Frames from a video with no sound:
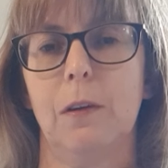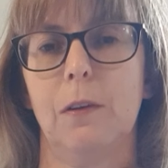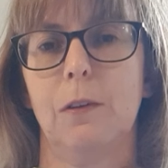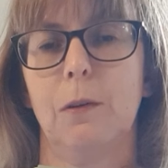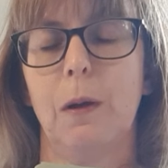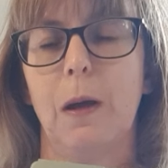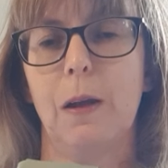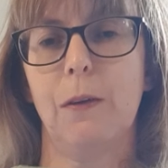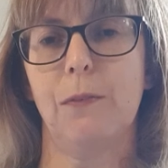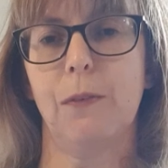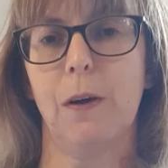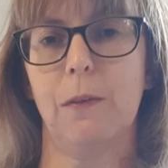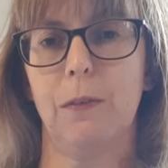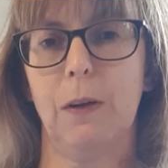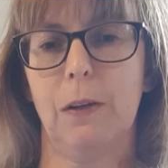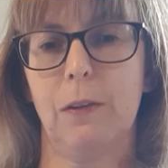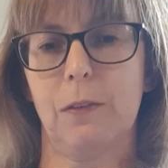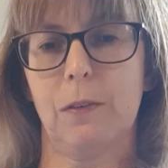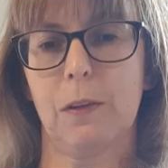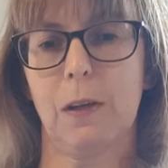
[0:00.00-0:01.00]
I do A5
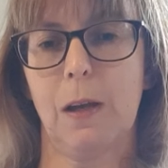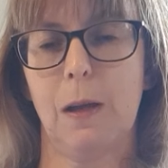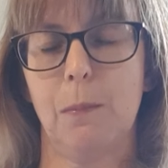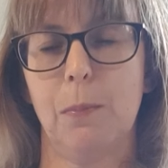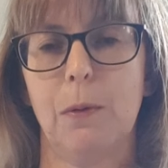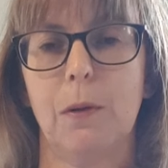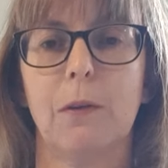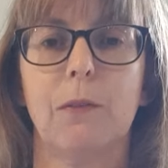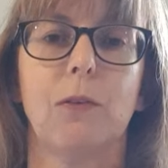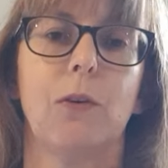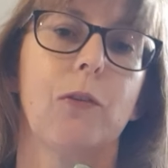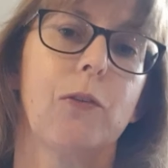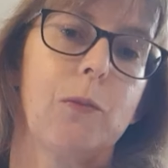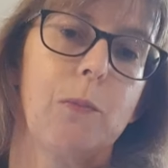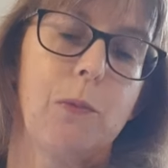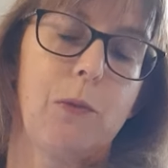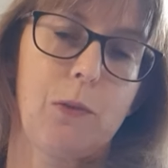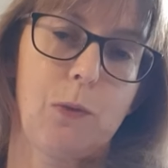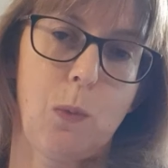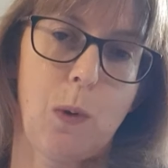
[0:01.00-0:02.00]
landscape, and I've got
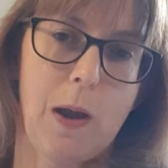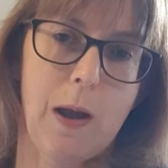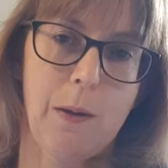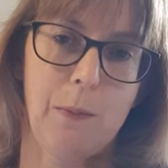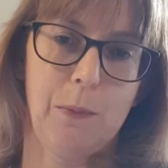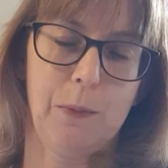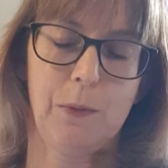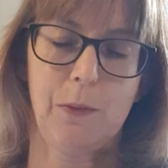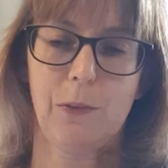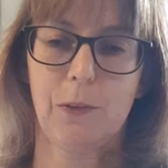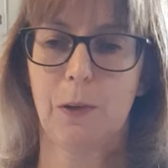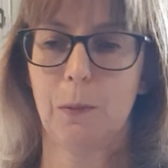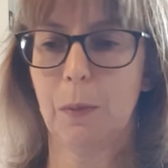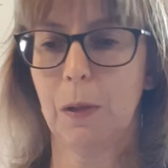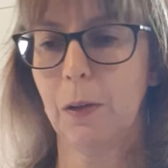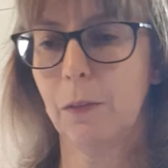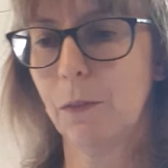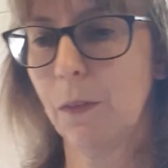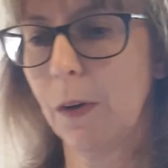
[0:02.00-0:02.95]
some square ones coming